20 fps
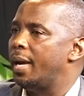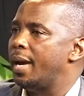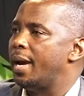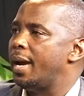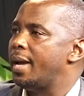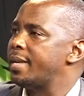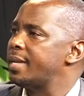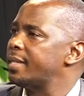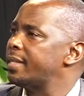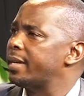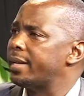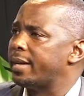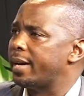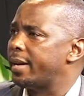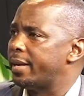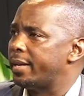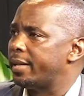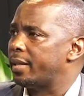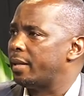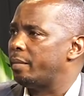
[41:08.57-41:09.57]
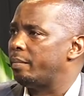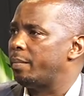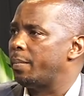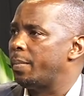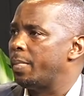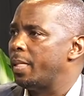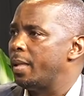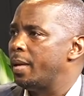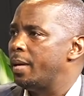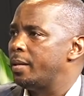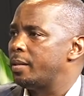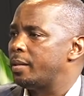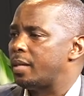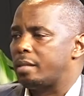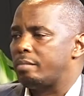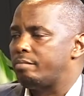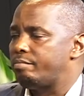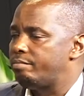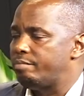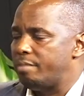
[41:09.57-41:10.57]
and just encourage them.
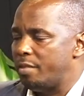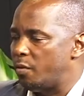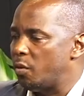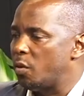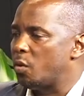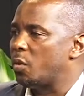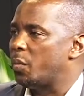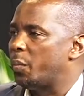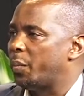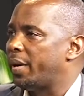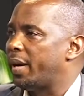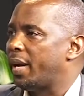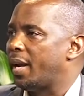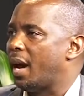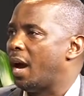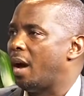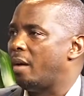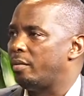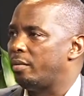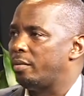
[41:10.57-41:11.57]
Just if you could pray out.